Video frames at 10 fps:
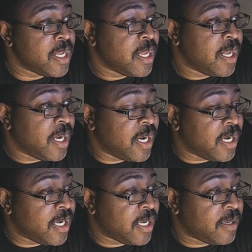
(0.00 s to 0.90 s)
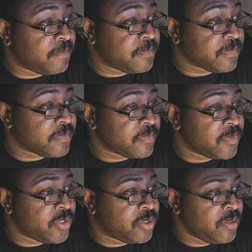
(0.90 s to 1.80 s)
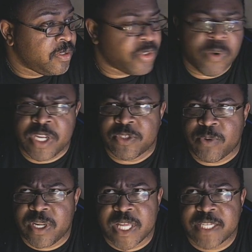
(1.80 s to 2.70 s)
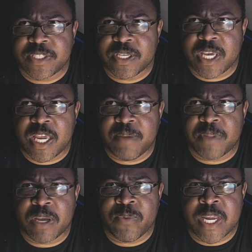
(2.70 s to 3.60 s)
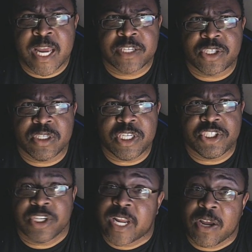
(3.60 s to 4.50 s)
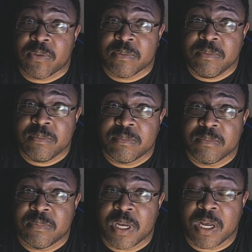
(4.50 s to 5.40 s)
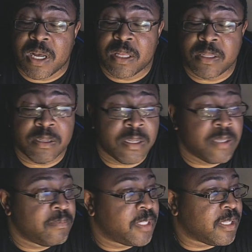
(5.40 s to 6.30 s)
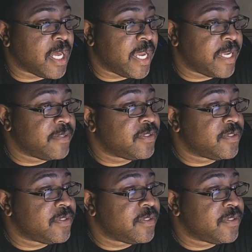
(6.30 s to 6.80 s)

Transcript: 2020, that's the game that we actually shut out the Lions.